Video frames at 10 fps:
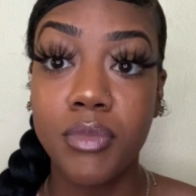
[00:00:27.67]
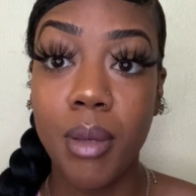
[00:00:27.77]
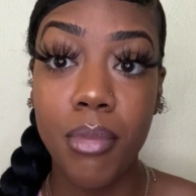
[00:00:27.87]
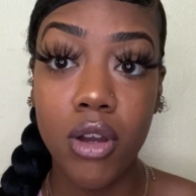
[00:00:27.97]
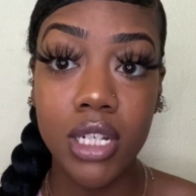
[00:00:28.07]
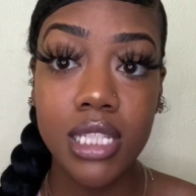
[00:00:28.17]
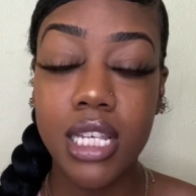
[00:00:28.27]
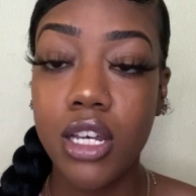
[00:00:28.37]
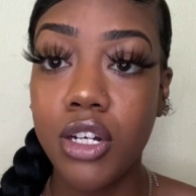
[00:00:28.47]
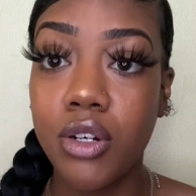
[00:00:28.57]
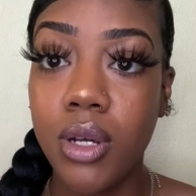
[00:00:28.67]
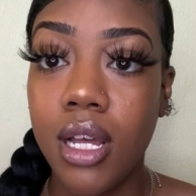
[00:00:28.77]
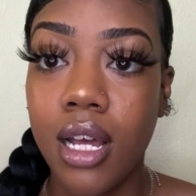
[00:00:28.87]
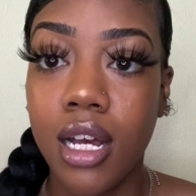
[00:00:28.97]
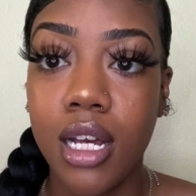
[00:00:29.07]
ponytail
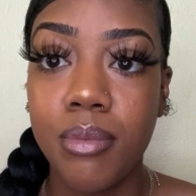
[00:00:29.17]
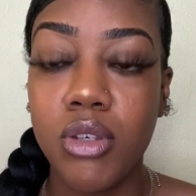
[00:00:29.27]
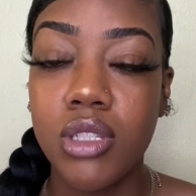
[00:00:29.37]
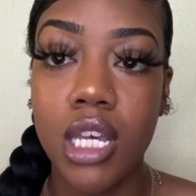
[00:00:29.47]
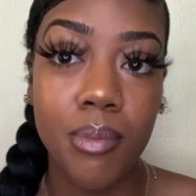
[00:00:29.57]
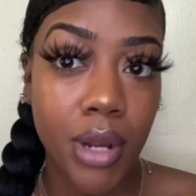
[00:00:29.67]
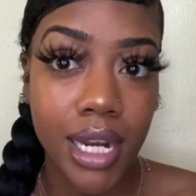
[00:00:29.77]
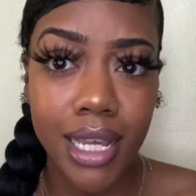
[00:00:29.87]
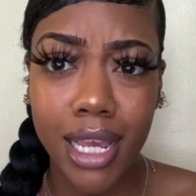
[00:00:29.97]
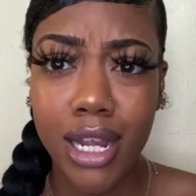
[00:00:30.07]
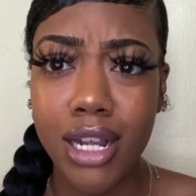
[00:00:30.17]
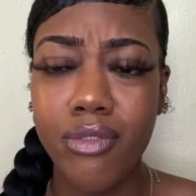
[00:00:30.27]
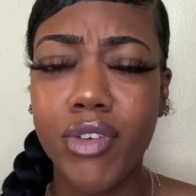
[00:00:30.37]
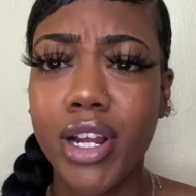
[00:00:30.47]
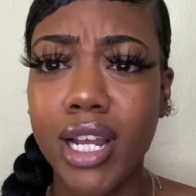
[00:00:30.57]
using braiding hair.
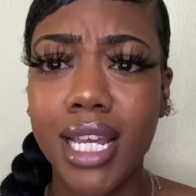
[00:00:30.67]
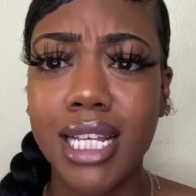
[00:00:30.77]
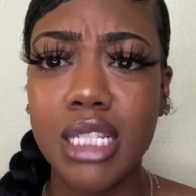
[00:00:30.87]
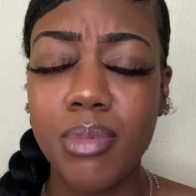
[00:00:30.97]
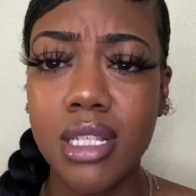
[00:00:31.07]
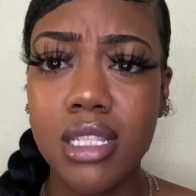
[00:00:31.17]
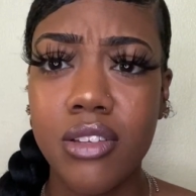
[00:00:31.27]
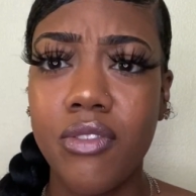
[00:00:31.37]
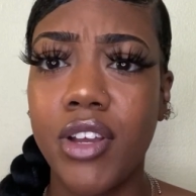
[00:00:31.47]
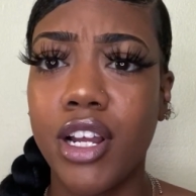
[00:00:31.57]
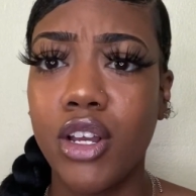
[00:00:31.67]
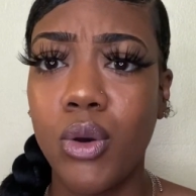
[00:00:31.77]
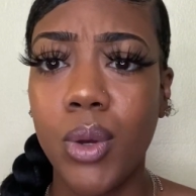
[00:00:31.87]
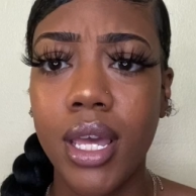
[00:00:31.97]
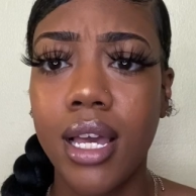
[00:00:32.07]
Very inexpensive, very
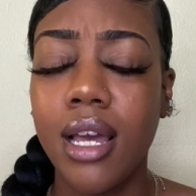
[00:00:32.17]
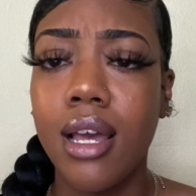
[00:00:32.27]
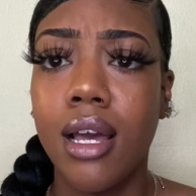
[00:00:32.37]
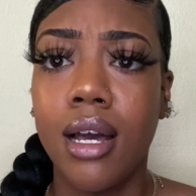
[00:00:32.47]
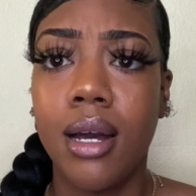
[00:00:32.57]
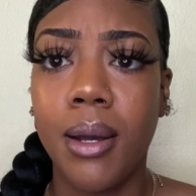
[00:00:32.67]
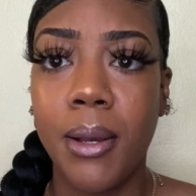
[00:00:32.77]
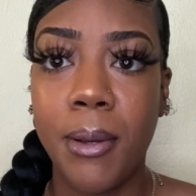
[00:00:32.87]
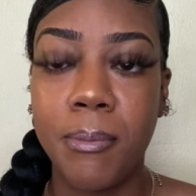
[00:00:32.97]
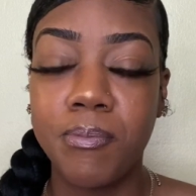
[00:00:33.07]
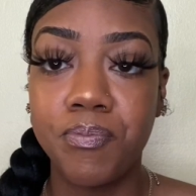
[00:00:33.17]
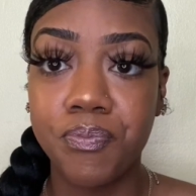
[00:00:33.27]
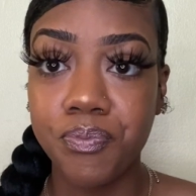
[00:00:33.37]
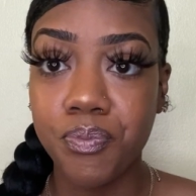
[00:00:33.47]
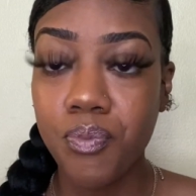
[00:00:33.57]
quick.
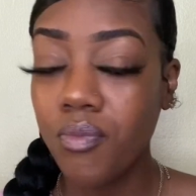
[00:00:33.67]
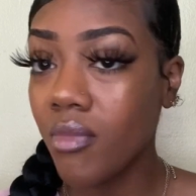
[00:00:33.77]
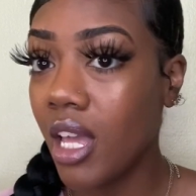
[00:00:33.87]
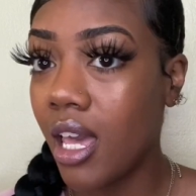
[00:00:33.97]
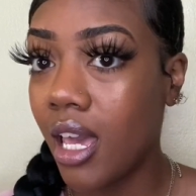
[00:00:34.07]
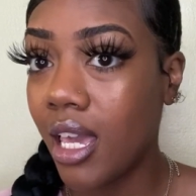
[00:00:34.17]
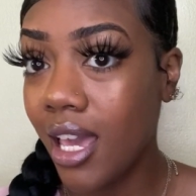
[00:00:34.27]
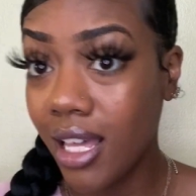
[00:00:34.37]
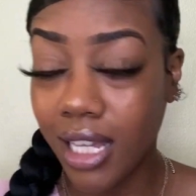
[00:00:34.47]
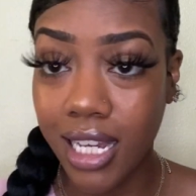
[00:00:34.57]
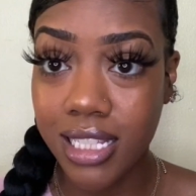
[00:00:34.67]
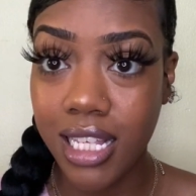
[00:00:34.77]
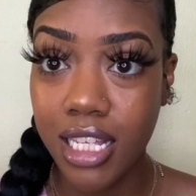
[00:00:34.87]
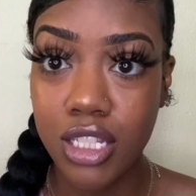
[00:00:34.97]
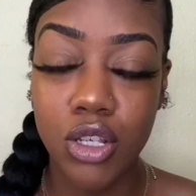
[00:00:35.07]
And yeah, like I
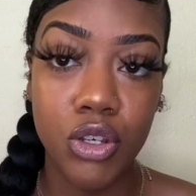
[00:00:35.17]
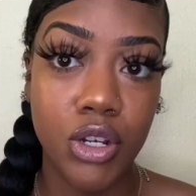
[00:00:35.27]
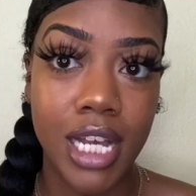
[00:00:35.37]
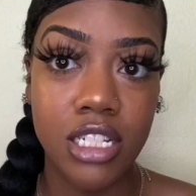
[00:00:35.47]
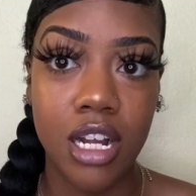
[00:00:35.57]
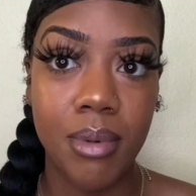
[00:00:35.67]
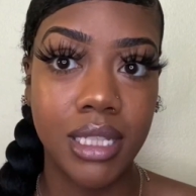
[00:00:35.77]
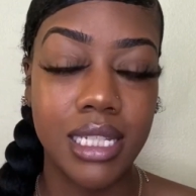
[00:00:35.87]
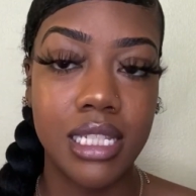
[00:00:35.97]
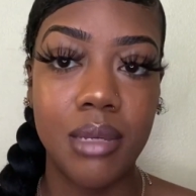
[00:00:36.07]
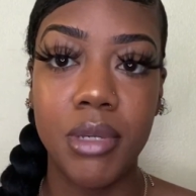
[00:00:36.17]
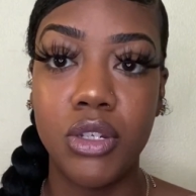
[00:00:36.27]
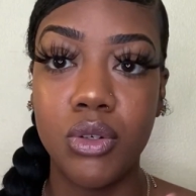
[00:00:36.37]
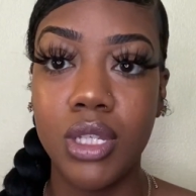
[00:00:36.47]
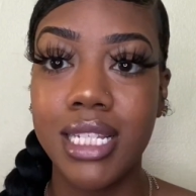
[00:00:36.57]
said, so you guys are about to see me
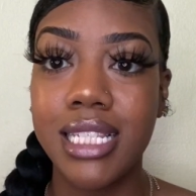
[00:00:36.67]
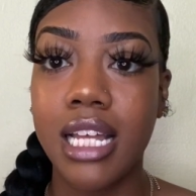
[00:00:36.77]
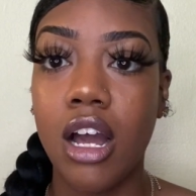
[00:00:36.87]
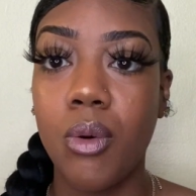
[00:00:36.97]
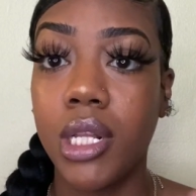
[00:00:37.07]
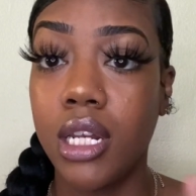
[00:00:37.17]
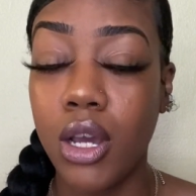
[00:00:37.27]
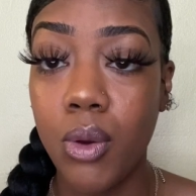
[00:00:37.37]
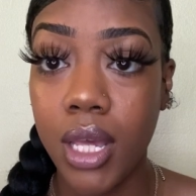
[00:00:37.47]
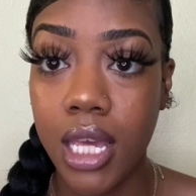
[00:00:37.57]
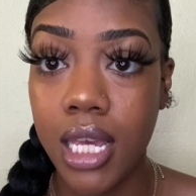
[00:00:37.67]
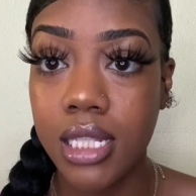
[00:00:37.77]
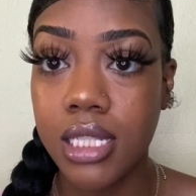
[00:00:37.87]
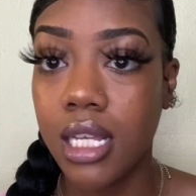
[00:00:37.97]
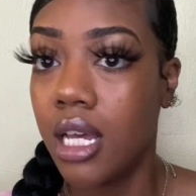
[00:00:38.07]
do this style with no heat,
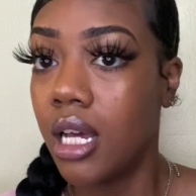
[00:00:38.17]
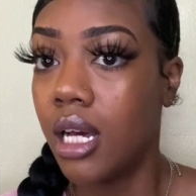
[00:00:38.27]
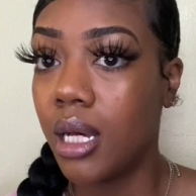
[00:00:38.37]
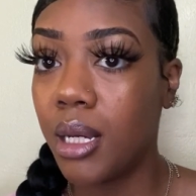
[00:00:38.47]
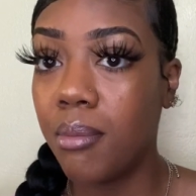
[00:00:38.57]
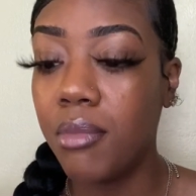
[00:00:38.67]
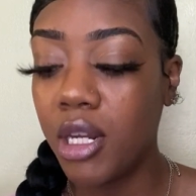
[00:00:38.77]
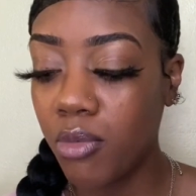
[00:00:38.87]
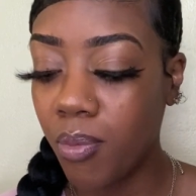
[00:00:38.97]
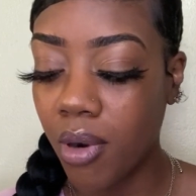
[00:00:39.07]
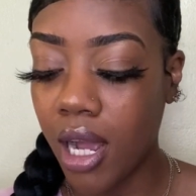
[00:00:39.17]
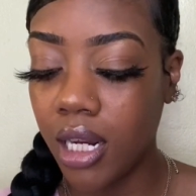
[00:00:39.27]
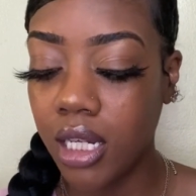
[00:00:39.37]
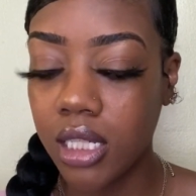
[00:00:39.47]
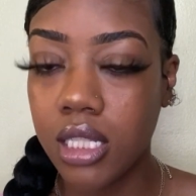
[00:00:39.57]
minimal
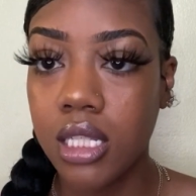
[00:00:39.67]
products.